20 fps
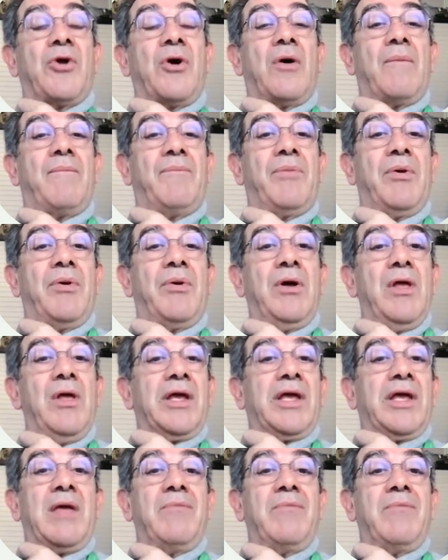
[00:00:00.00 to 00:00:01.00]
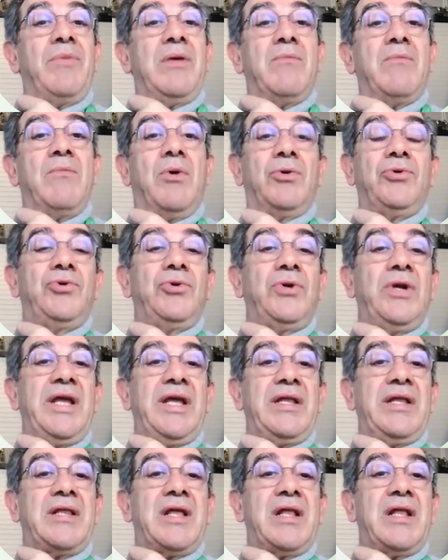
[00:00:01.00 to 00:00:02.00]
top can be
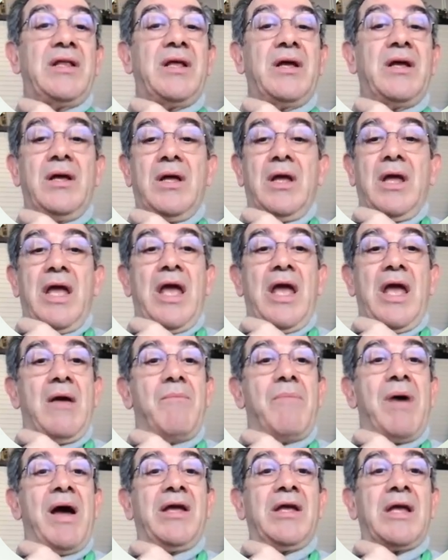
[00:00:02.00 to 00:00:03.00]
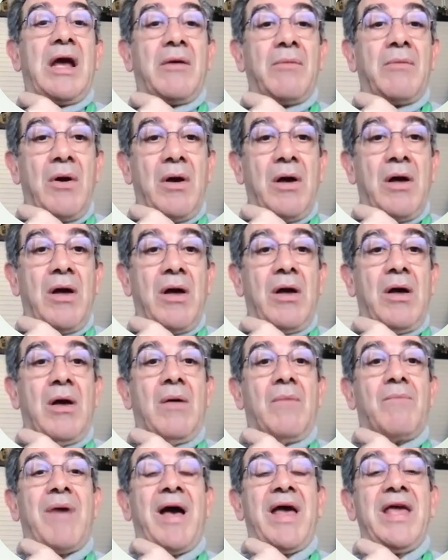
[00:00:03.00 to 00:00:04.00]
modulated
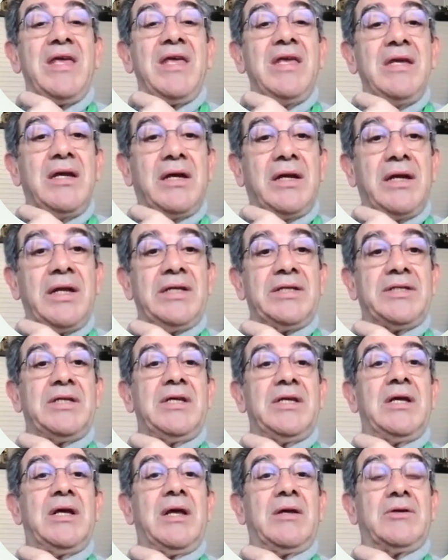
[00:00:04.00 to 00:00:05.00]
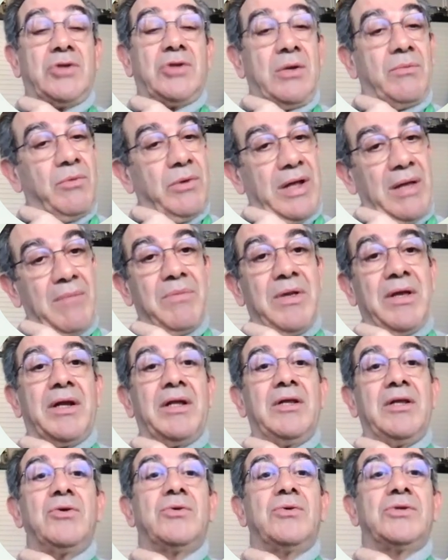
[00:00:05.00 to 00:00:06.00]
by increasing, can be
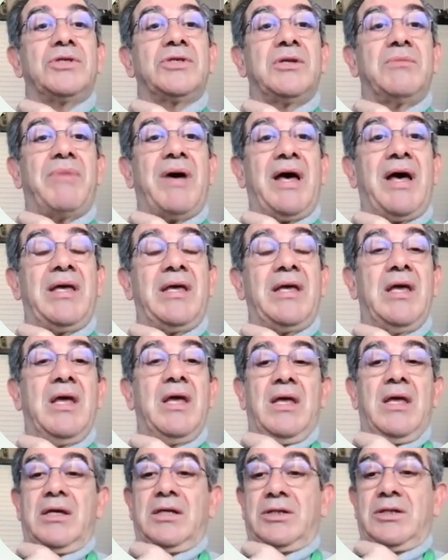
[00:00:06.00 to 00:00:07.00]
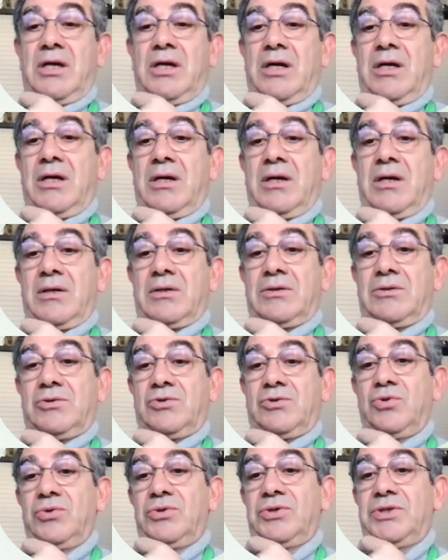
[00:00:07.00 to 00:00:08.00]
reduced by
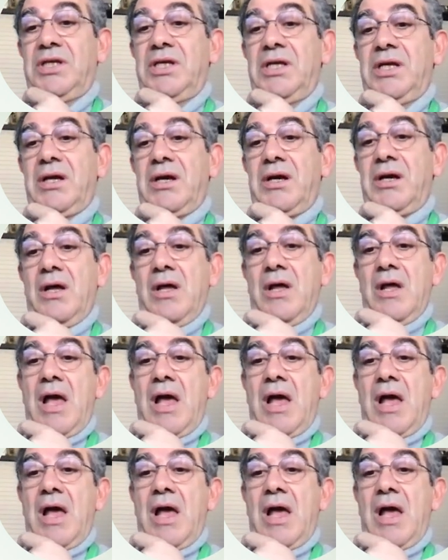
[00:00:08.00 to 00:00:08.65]
choosing